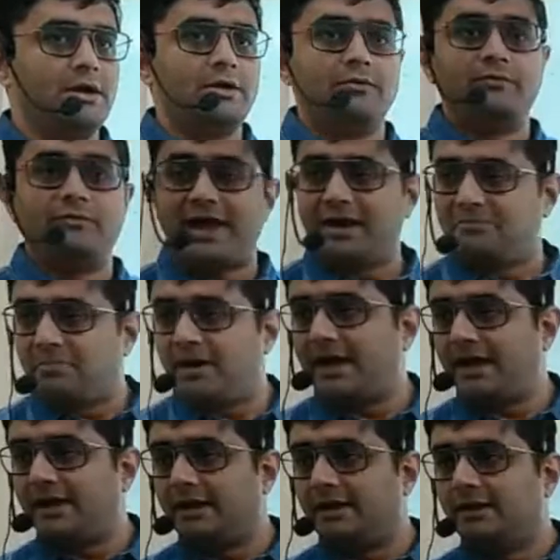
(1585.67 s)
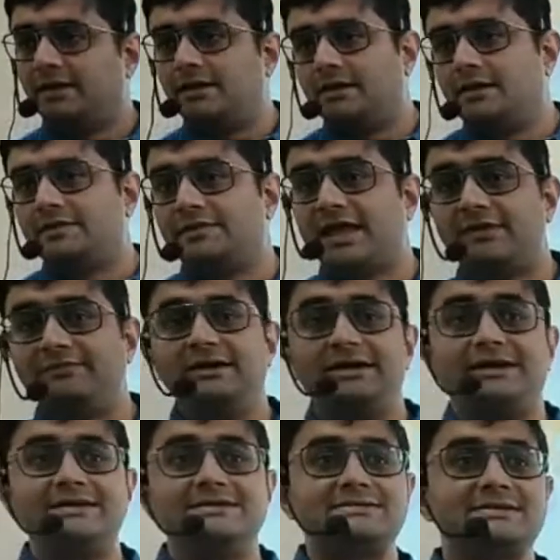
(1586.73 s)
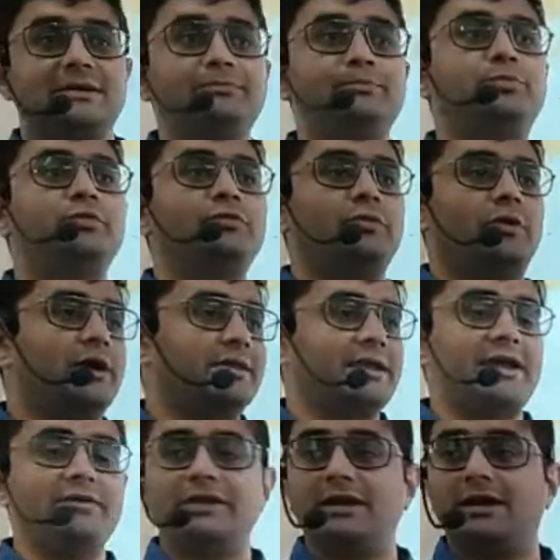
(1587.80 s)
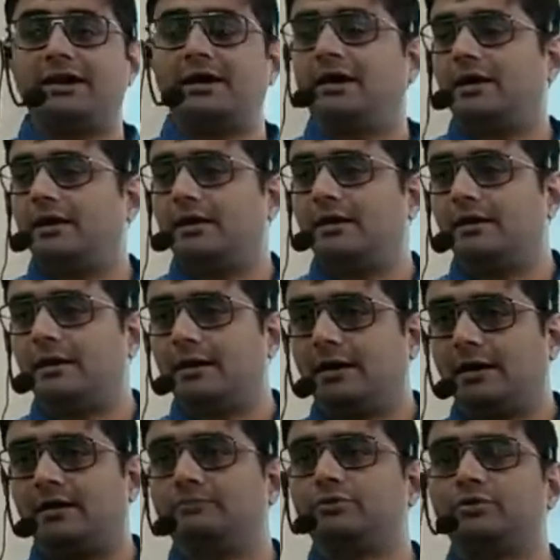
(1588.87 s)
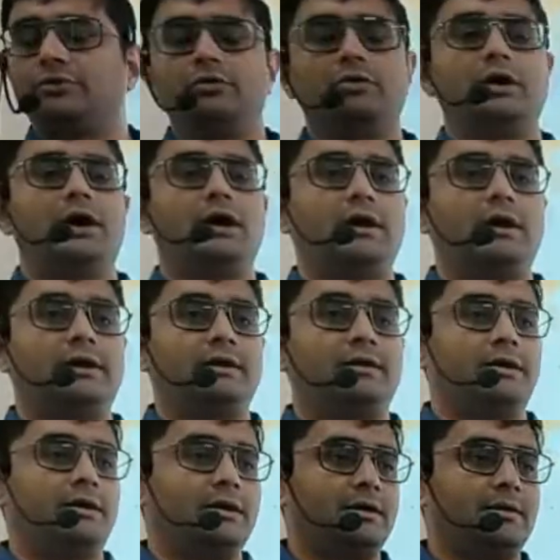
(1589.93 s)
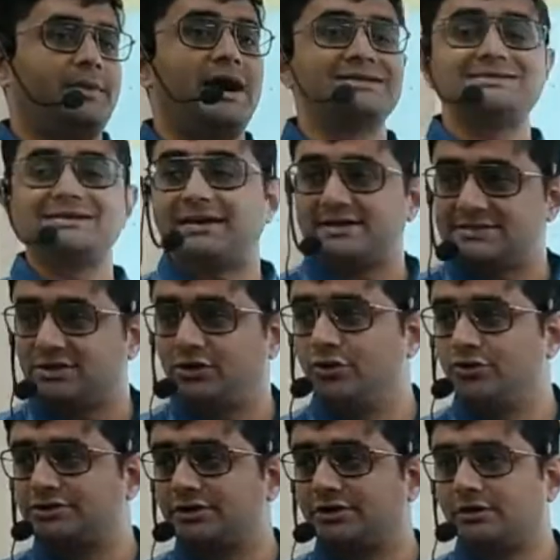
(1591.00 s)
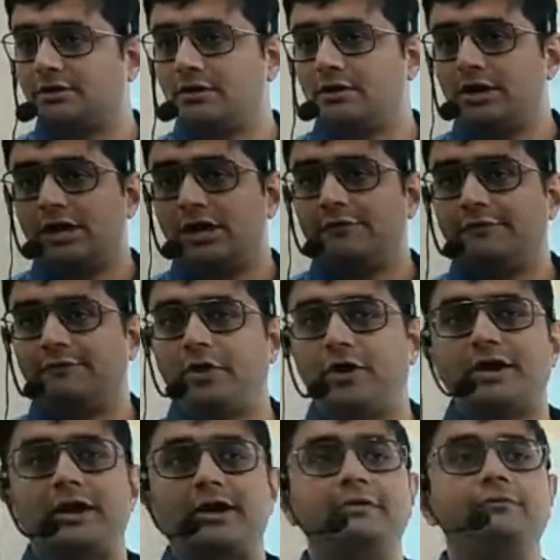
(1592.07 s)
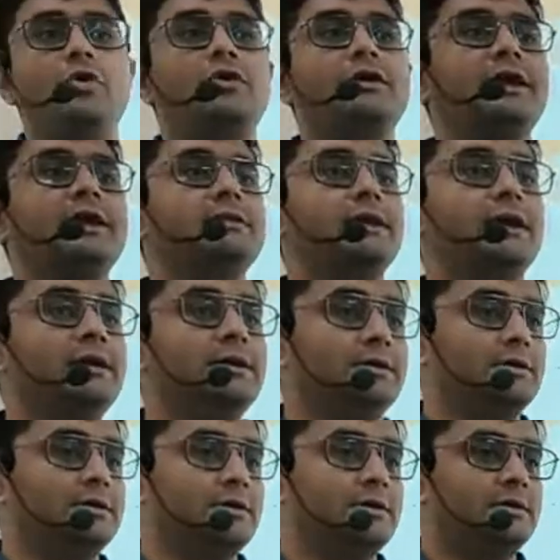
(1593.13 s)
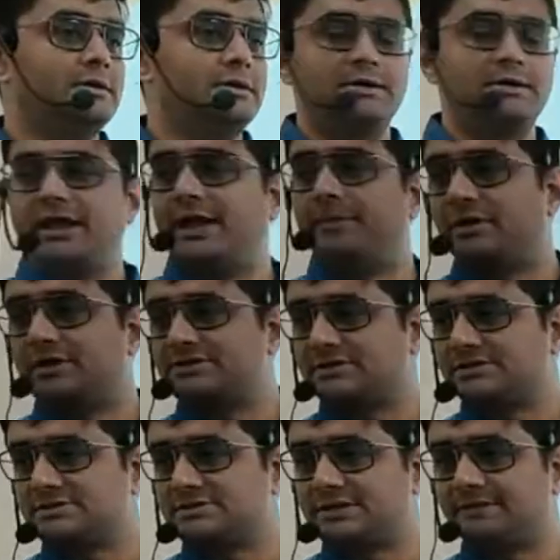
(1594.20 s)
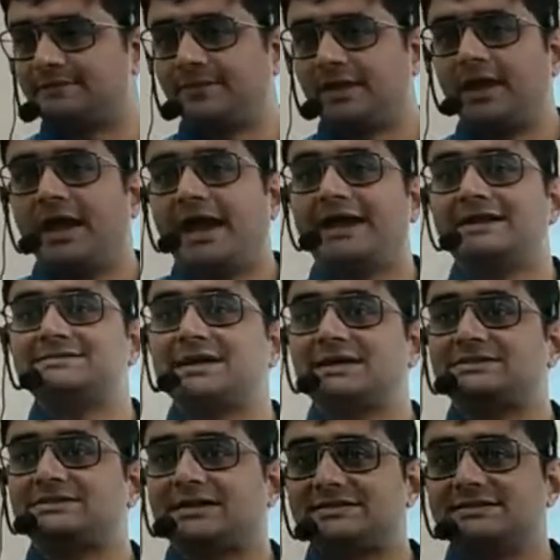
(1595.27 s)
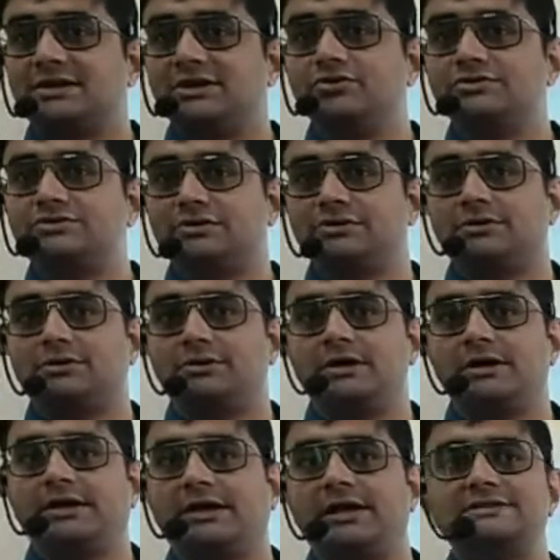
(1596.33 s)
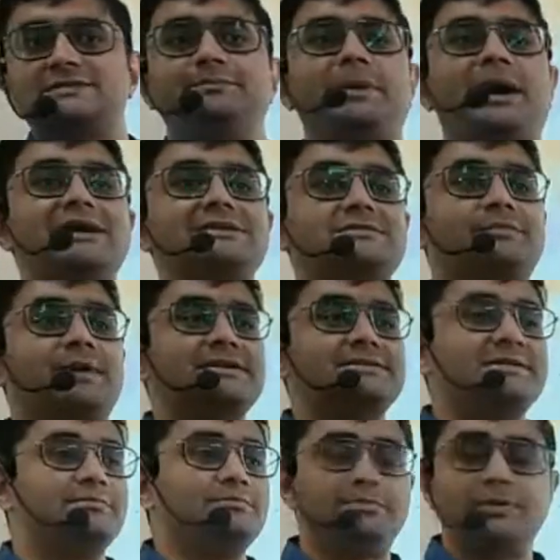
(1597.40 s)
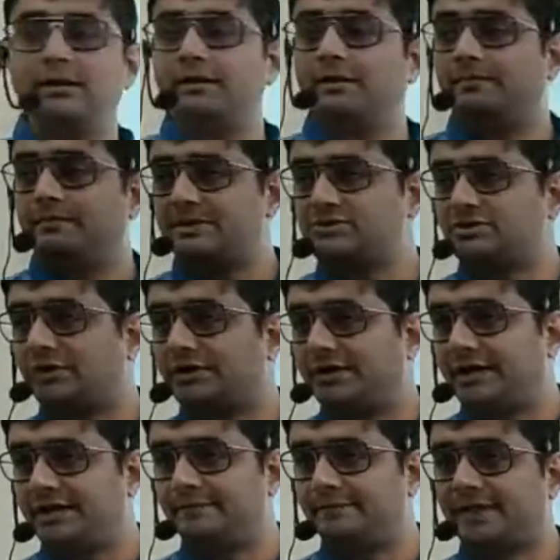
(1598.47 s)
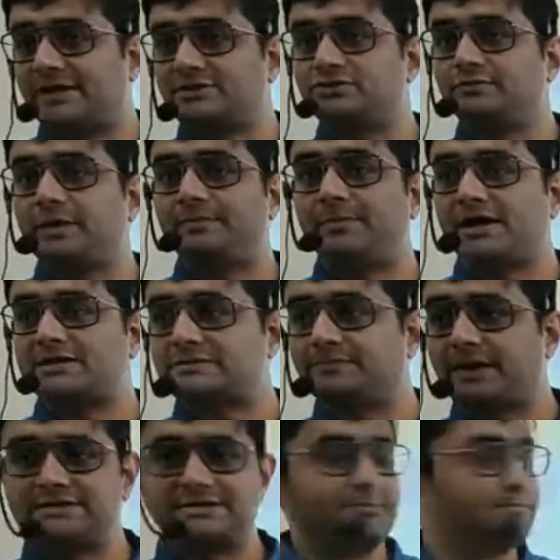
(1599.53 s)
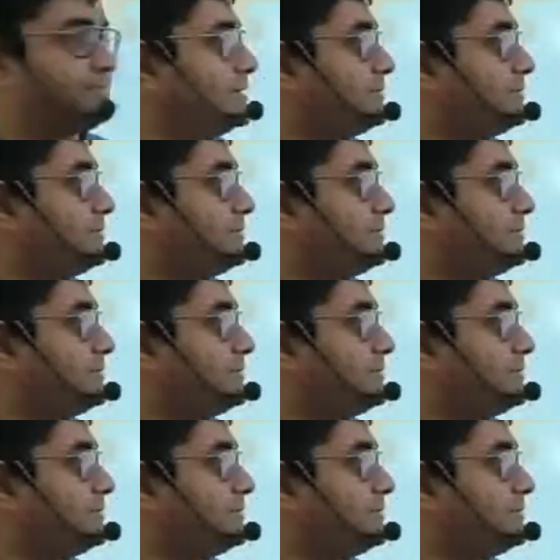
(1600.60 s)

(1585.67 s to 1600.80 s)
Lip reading: whereby they will disapprove or they will, pass a resolution for revoking the emergency. And such resolution is passed by simple majority, has to be passed by simple